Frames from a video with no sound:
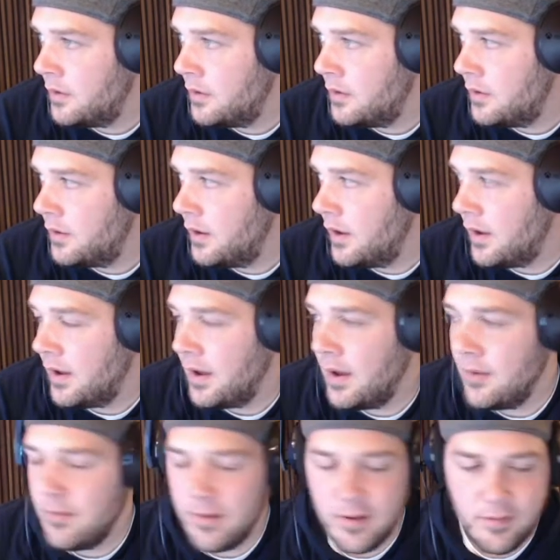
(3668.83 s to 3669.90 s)
Yeah, you
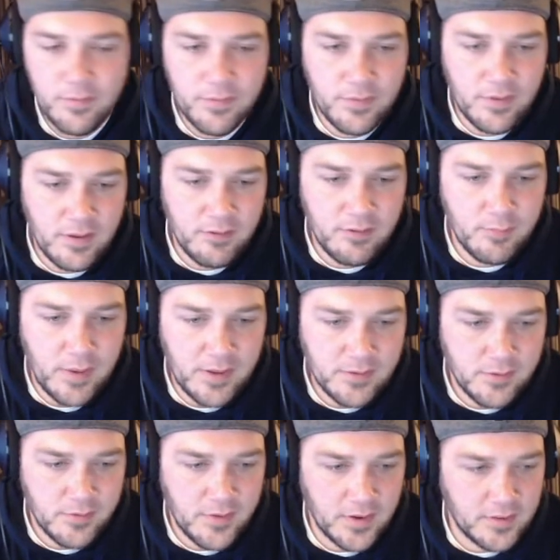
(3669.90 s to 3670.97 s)
know, if Mass
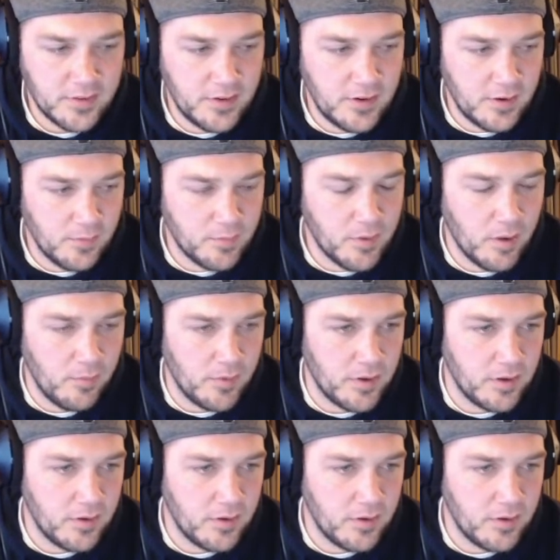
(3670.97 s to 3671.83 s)
Effect ended up coming